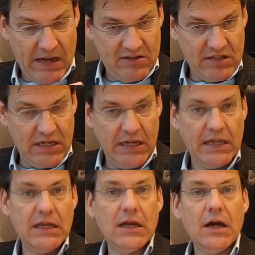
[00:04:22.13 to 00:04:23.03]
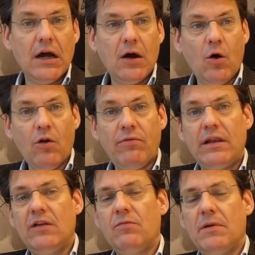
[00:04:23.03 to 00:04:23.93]
basically all of
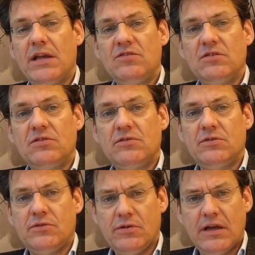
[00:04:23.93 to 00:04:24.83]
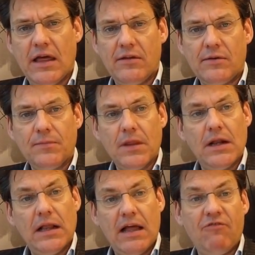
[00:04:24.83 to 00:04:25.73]
the information together,
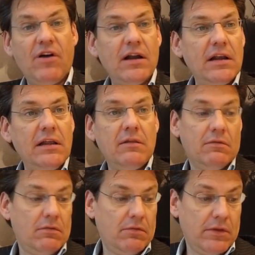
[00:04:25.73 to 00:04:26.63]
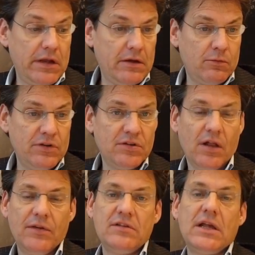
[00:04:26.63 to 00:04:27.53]
and finally the
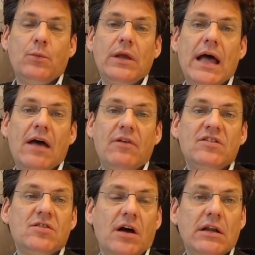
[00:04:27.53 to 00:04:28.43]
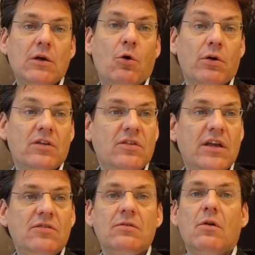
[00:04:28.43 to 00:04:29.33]
result is that we have a starting
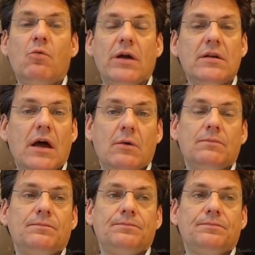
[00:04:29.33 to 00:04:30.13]
organization right now.